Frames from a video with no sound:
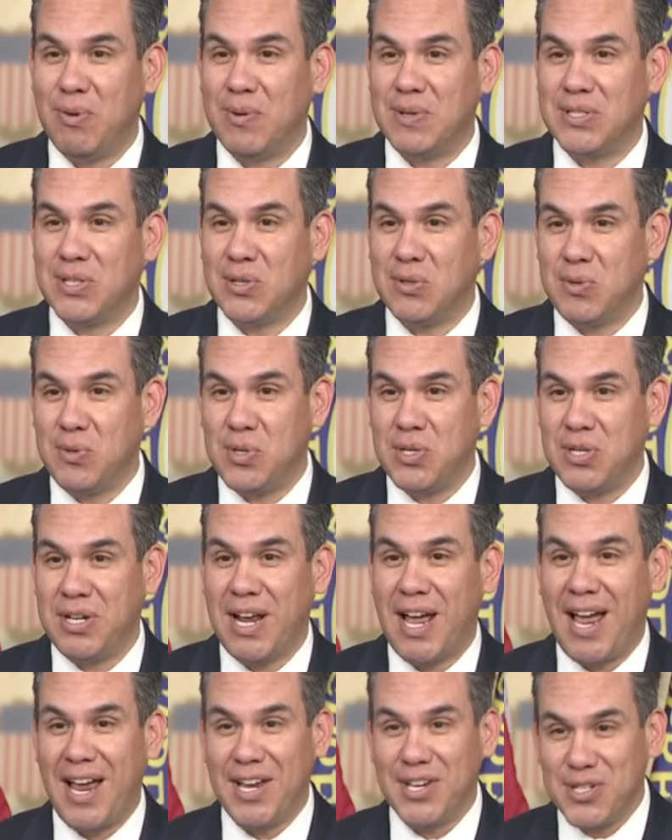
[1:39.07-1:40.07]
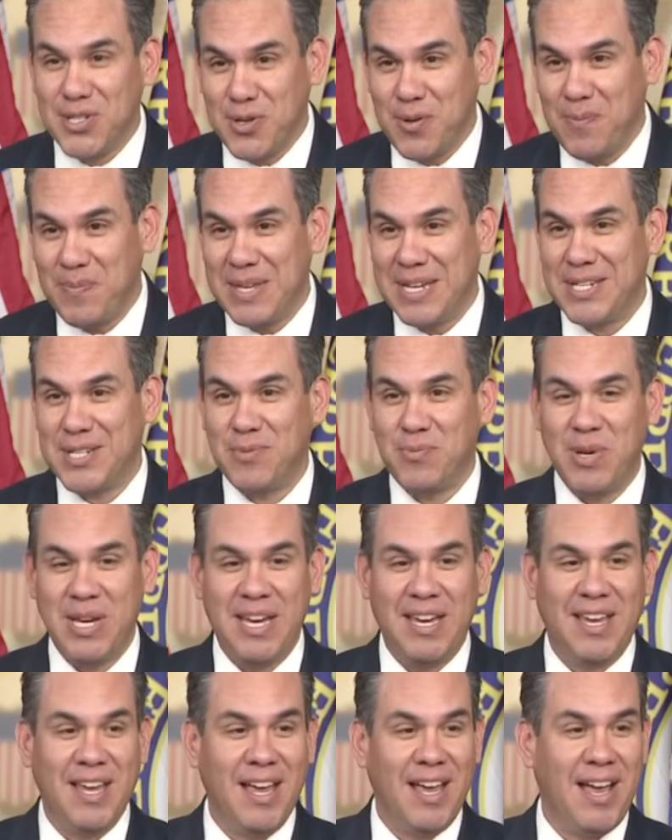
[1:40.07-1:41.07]
resolution, I assume this
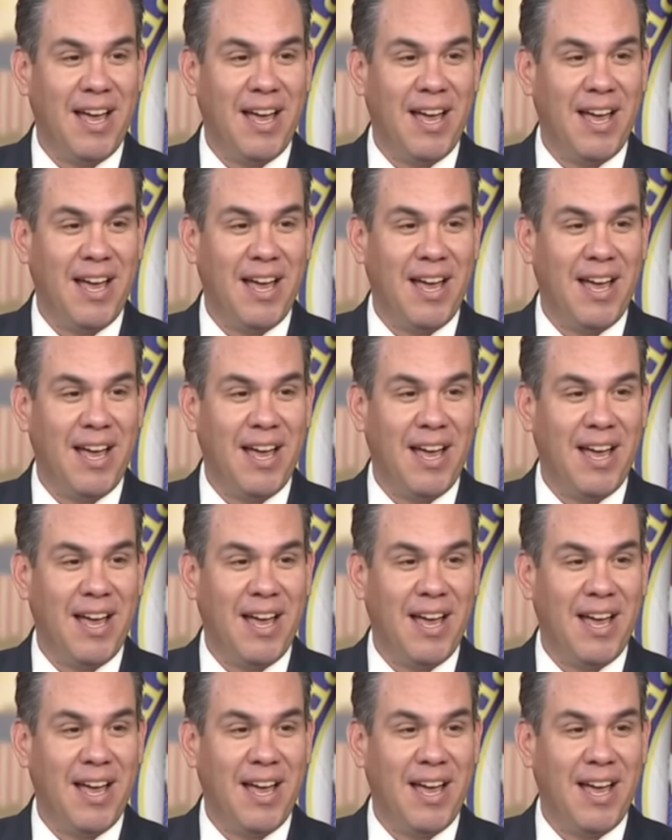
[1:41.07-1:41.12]
week,